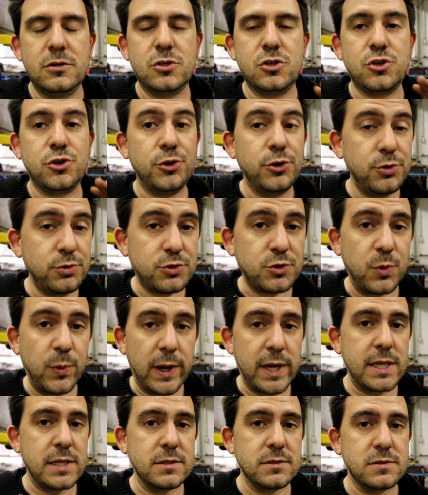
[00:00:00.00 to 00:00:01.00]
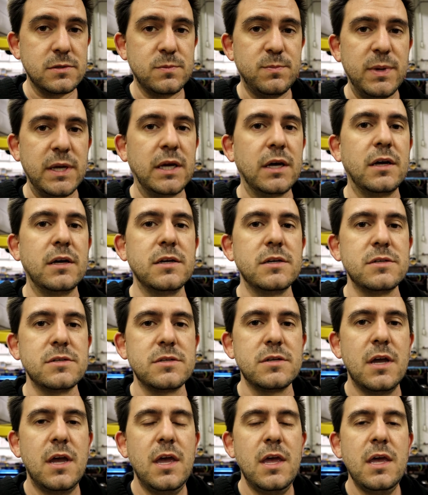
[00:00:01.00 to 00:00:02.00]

true twins because